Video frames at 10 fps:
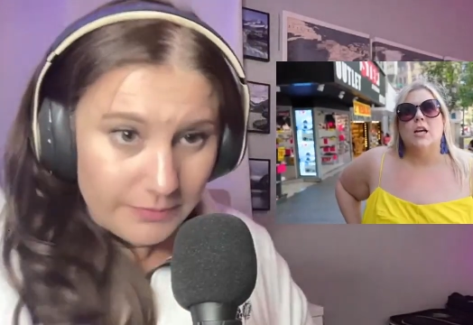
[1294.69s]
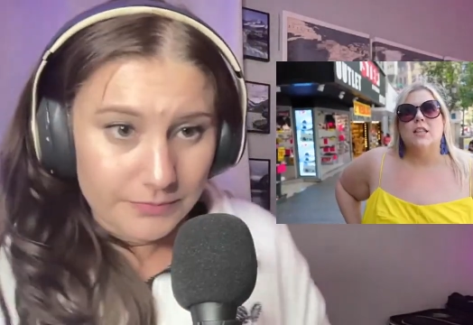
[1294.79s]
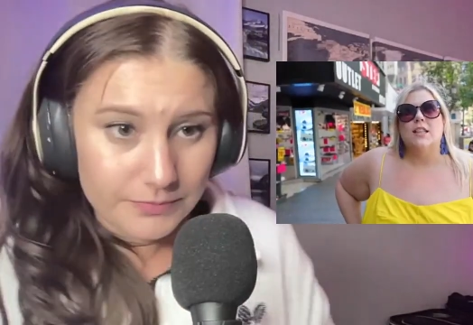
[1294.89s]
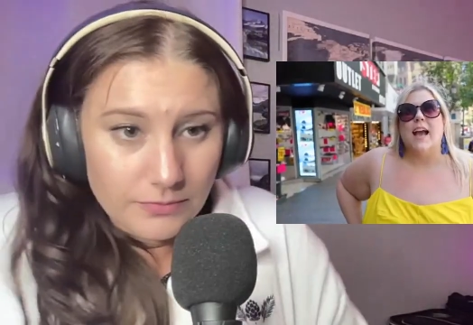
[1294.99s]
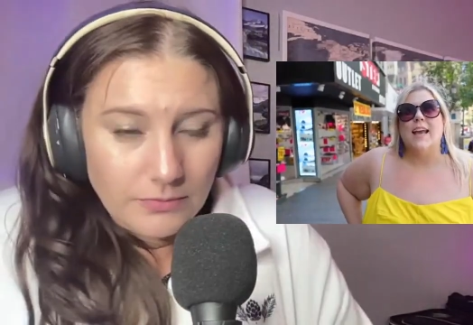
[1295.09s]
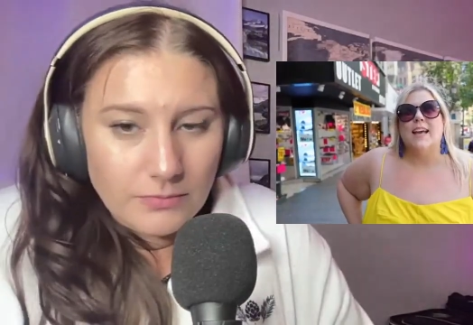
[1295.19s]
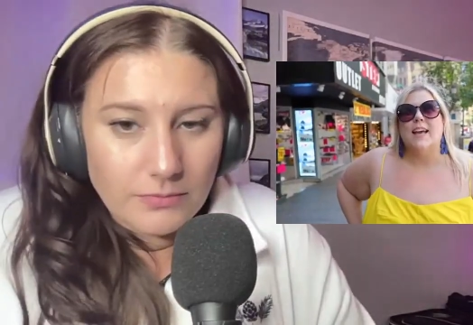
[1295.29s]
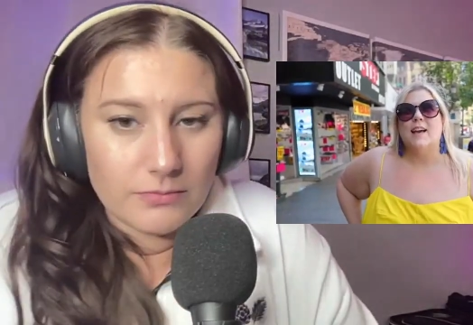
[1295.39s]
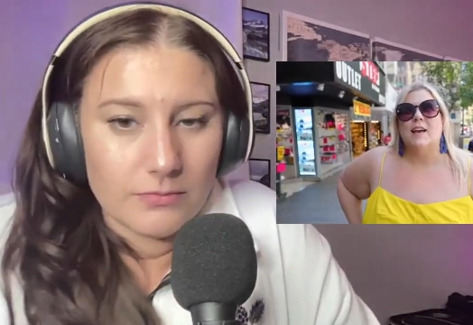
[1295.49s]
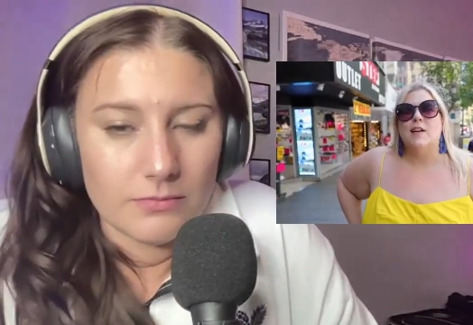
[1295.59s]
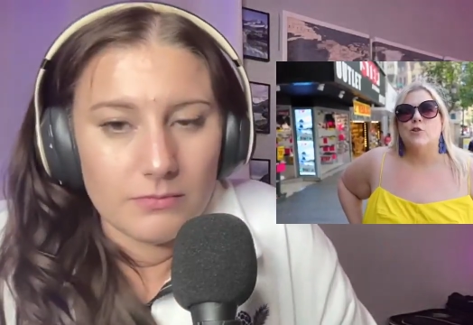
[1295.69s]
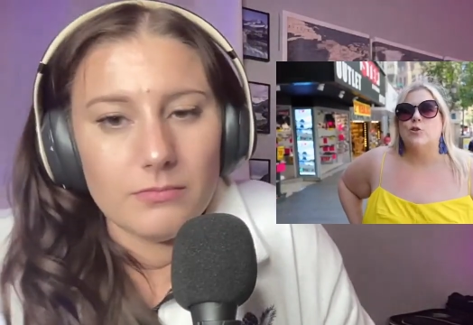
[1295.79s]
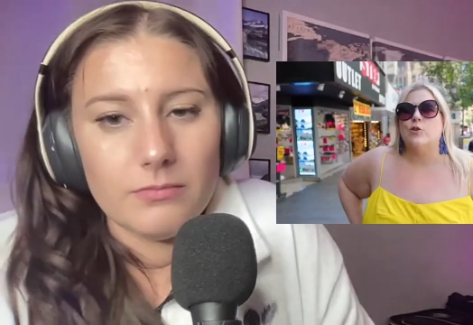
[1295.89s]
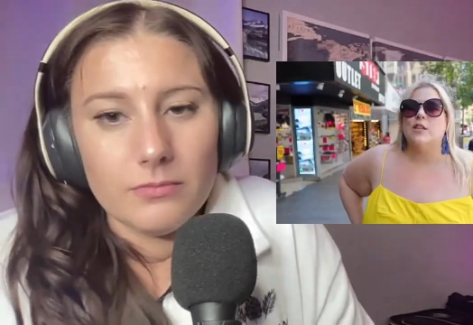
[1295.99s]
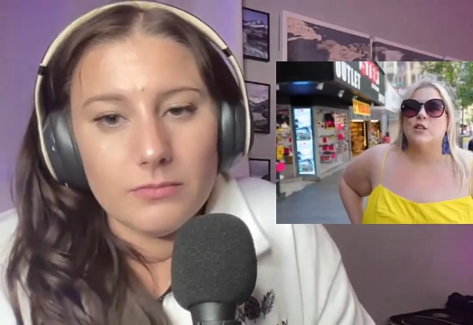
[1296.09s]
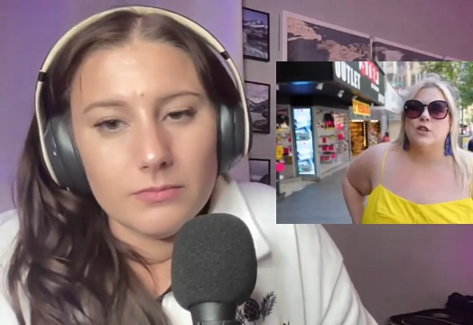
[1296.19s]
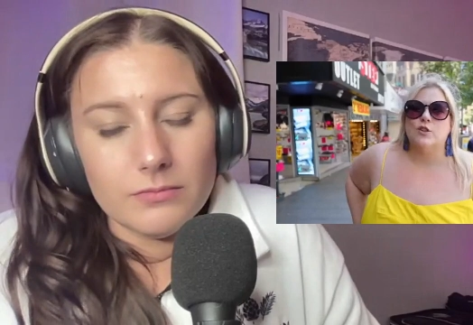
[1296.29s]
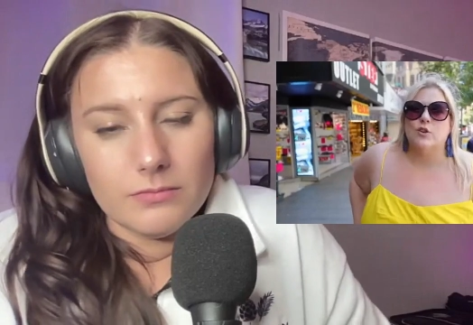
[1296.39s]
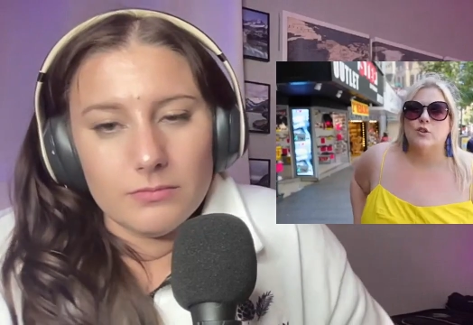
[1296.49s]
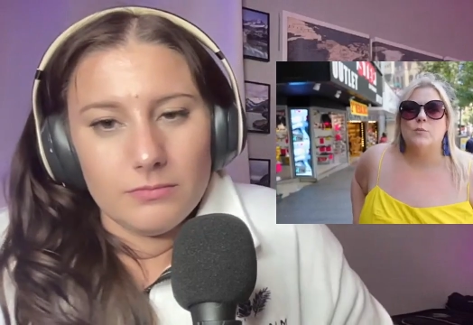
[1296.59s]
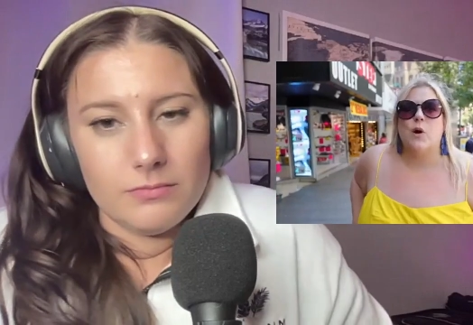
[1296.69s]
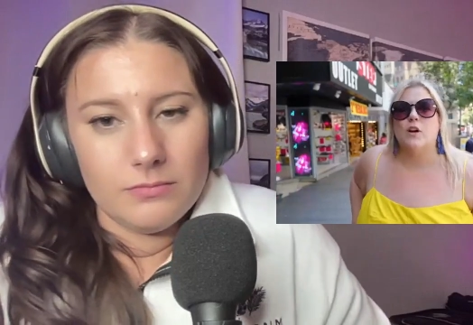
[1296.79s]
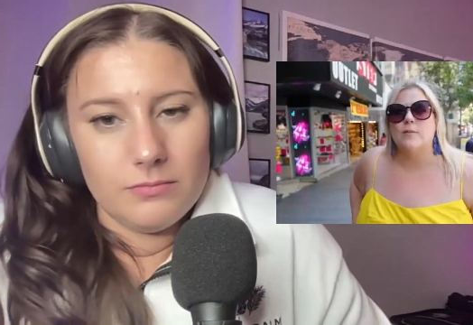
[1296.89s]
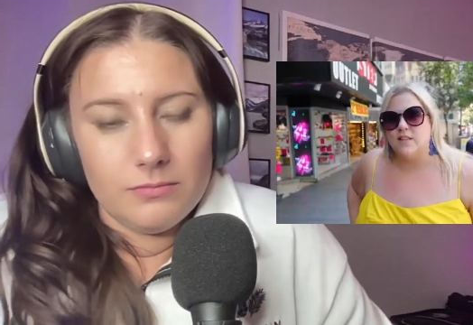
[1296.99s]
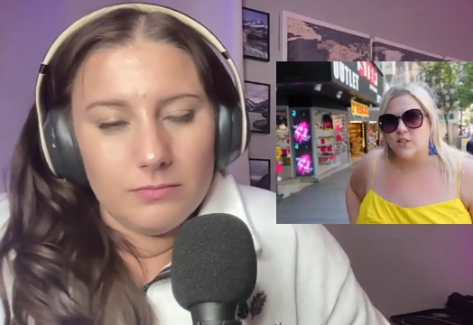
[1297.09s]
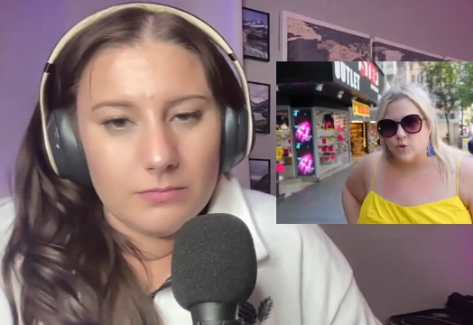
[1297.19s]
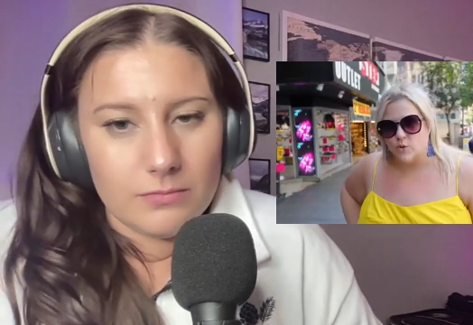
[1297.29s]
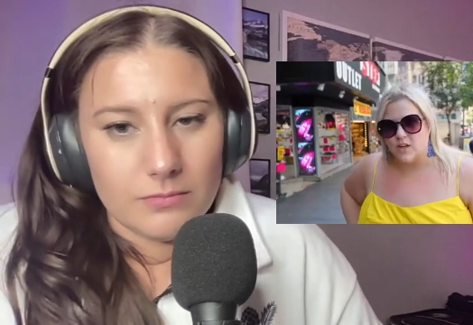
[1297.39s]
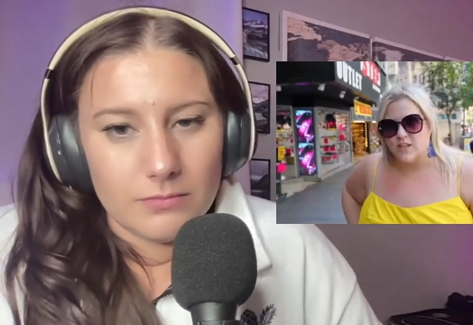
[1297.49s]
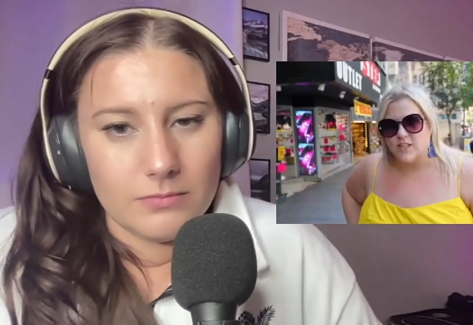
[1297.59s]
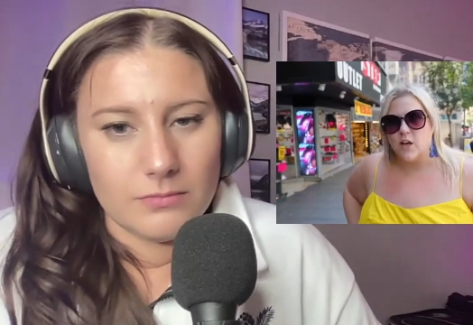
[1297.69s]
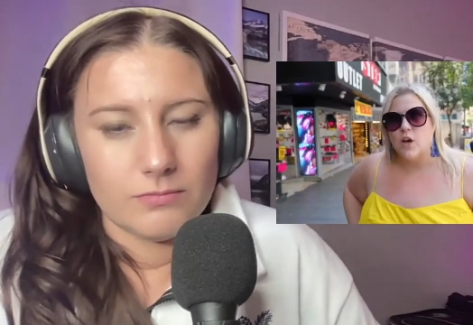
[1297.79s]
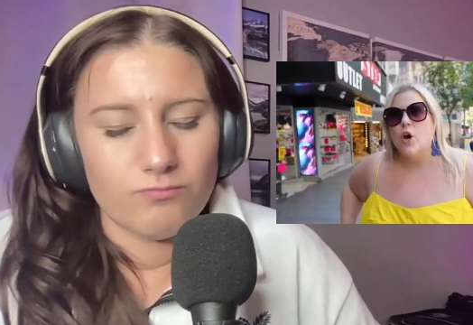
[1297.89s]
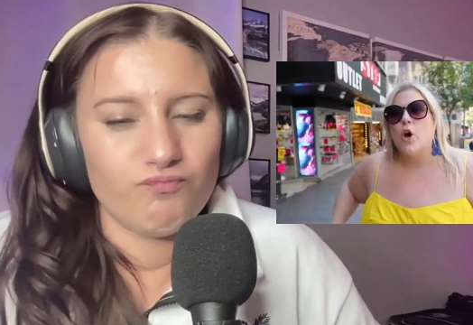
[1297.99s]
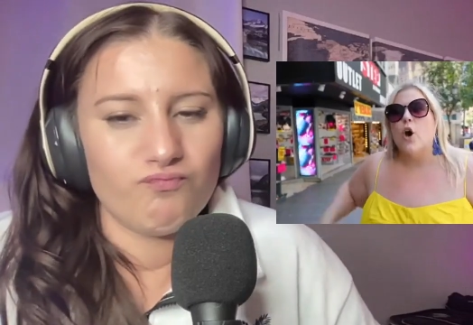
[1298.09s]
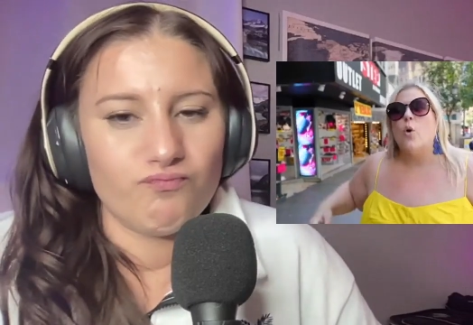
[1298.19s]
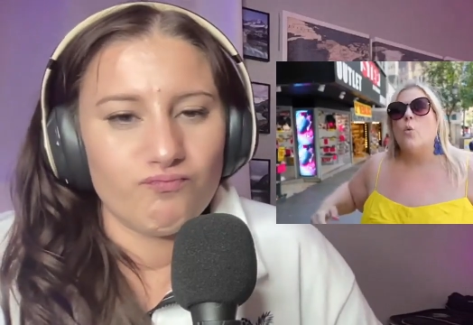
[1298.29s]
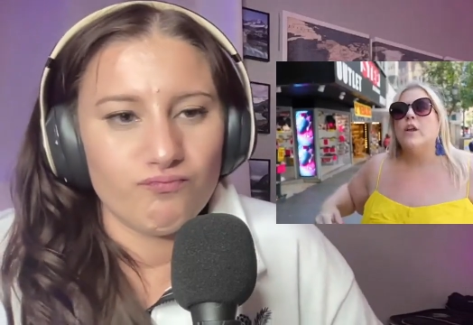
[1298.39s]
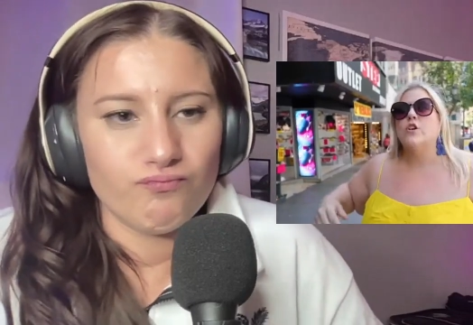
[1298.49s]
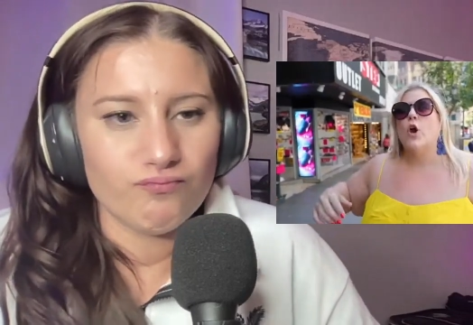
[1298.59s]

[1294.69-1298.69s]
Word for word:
Speaker 1: like traditional department stores, hmm. which